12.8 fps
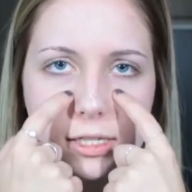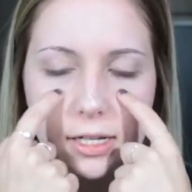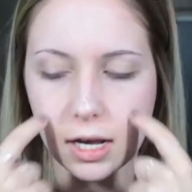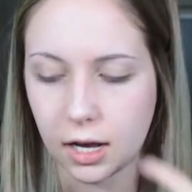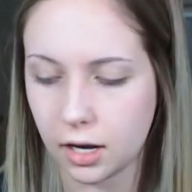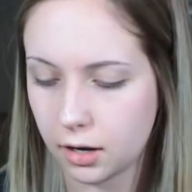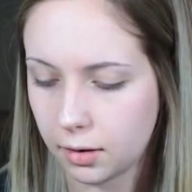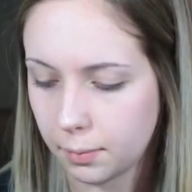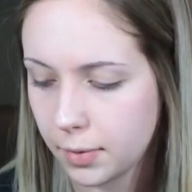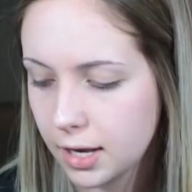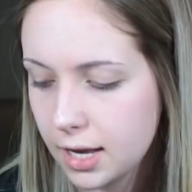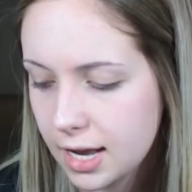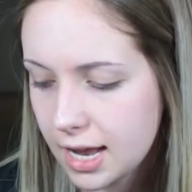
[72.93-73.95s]

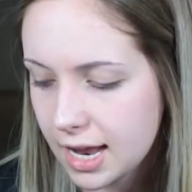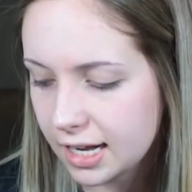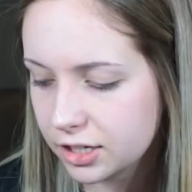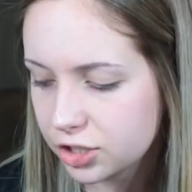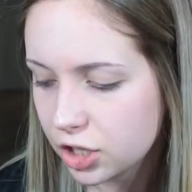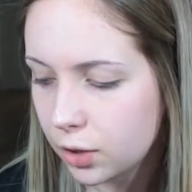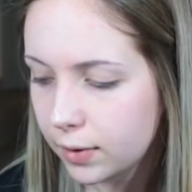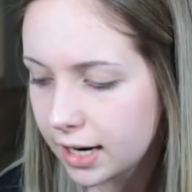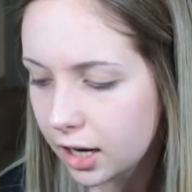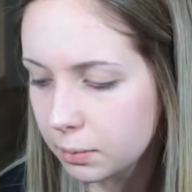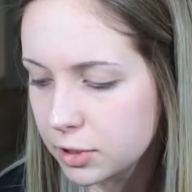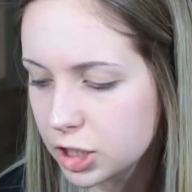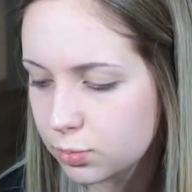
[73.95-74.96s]
And so it
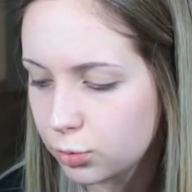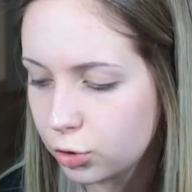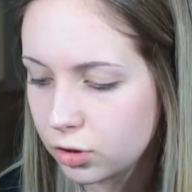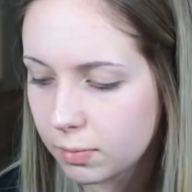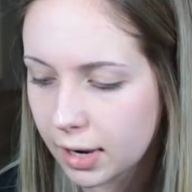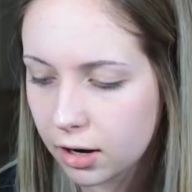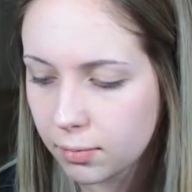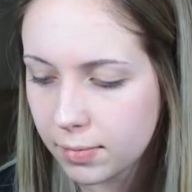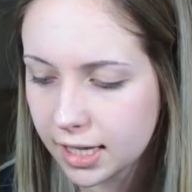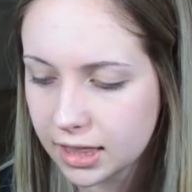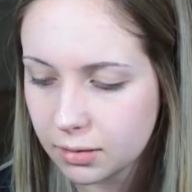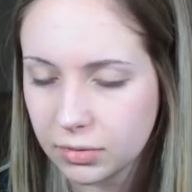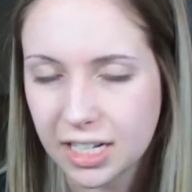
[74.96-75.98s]
helps smooth them out and
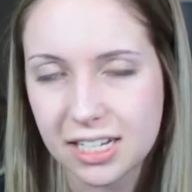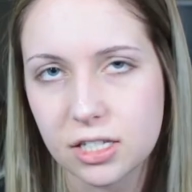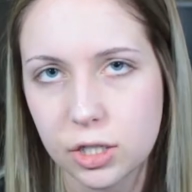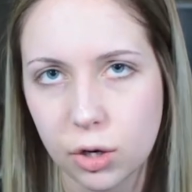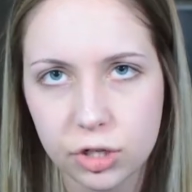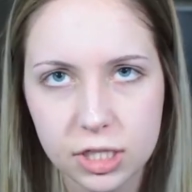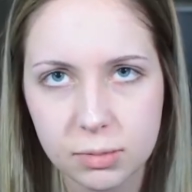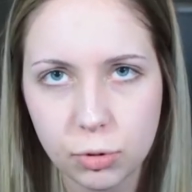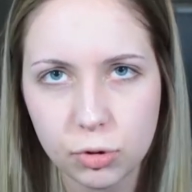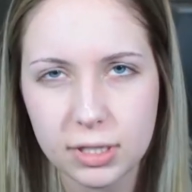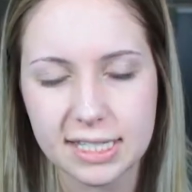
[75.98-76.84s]
make them less noticeable.